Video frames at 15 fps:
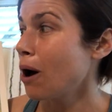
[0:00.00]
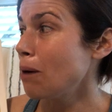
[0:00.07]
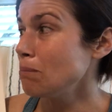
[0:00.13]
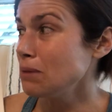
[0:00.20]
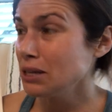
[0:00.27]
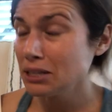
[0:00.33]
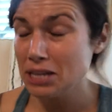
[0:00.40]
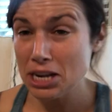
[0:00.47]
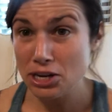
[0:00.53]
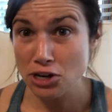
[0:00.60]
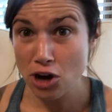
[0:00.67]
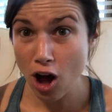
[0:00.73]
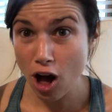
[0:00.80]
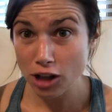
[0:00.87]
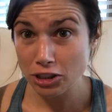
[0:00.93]
$1 million!
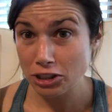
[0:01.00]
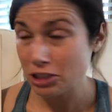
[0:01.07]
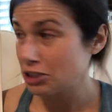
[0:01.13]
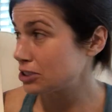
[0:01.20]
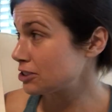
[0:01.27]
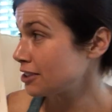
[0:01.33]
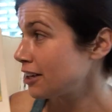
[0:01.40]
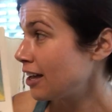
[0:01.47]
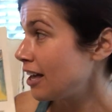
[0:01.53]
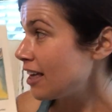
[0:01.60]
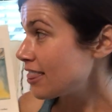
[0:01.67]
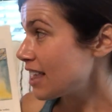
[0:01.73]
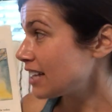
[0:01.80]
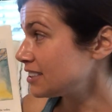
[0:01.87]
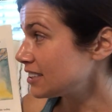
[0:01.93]

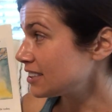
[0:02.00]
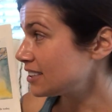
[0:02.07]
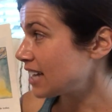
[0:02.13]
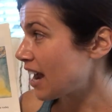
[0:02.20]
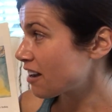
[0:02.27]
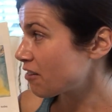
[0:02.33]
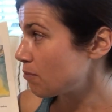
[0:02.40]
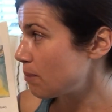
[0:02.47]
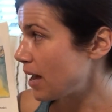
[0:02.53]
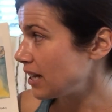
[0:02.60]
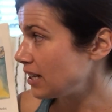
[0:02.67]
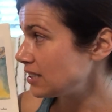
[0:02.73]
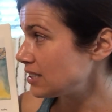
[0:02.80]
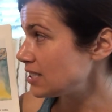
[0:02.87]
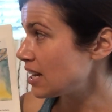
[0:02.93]
That's a stack of
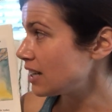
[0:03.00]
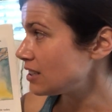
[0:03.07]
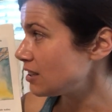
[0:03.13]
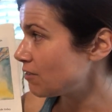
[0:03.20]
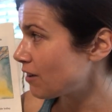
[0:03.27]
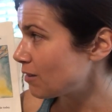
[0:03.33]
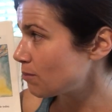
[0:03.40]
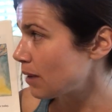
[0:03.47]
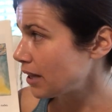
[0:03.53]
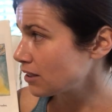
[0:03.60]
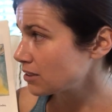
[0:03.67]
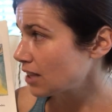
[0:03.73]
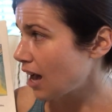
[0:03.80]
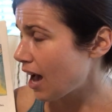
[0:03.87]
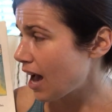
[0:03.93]
pennies 95
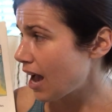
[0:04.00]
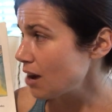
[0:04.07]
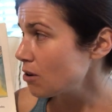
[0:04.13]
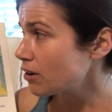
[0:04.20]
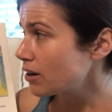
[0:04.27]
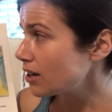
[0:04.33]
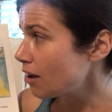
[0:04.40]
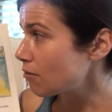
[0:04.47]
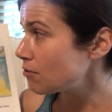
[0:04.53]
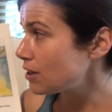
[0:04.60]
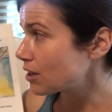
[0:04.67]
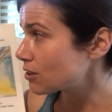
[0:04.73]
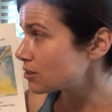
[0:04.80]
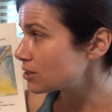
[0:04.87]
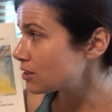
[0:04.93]
miles high, or enough
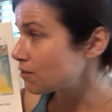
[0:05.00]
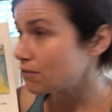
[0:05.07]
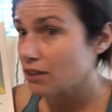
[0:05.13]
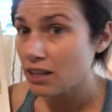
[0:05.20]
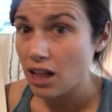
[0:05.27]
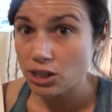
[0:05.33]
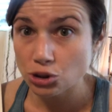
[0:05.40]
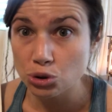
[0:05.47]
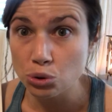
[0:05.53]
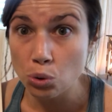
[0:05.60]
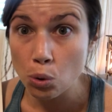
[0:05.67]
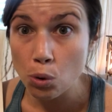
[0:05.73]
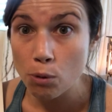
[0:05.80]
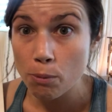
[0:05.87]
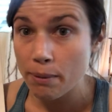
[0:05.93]
nickels to fill a
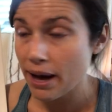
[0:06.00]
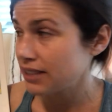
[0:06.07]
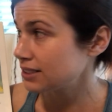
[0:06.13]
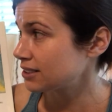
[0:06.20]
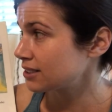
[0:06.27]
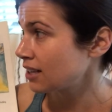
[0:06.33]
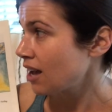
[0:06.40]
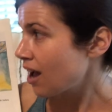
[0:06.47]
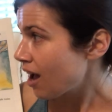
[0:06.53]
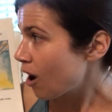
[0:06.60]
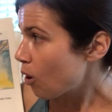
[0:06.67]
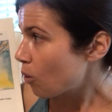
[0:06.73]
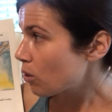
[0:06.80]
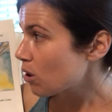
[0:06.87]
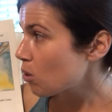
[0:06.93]
school bus,
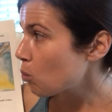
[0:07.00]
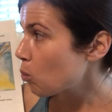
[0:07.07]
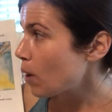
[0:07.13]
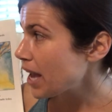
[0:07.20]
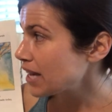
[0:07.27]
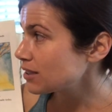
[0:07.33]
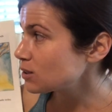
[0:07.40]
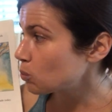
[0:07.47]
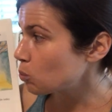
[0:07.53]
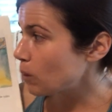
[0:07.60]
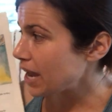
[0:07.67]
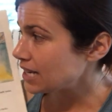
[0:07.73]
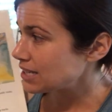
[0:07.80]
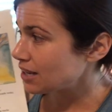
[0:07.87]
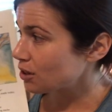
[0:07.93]
or a whale's
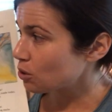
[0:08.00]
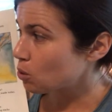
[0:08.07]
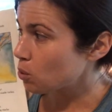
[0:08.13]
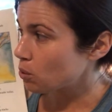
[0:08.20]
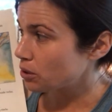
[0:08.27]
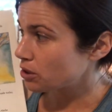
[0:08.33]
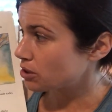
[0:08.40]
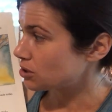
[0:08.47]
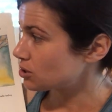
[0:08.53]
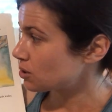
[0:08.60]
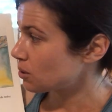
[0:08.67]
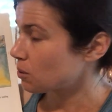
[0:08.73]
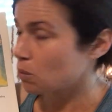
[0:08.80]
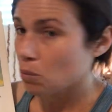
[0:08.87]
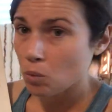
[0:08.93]
weight in
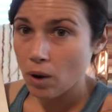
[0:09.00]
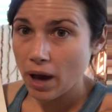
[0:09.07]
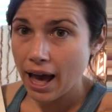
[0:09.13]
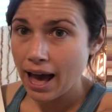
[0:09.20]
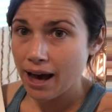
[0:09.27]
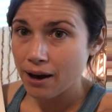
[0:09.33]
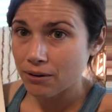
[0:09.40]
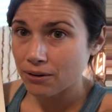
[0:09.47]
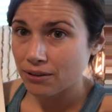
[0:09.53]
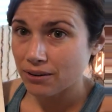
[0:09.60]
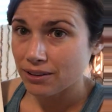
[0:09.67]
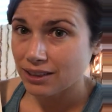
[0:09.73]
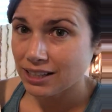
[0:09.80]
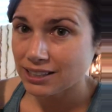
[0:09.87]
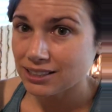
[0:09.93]
quarters. Wow,
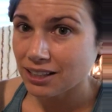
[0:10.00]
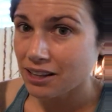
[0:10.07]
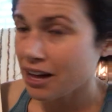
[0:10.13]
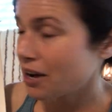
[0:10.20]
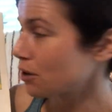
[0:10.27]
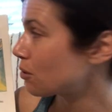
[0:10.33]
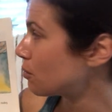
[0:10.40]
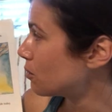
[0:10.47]
that's a lot of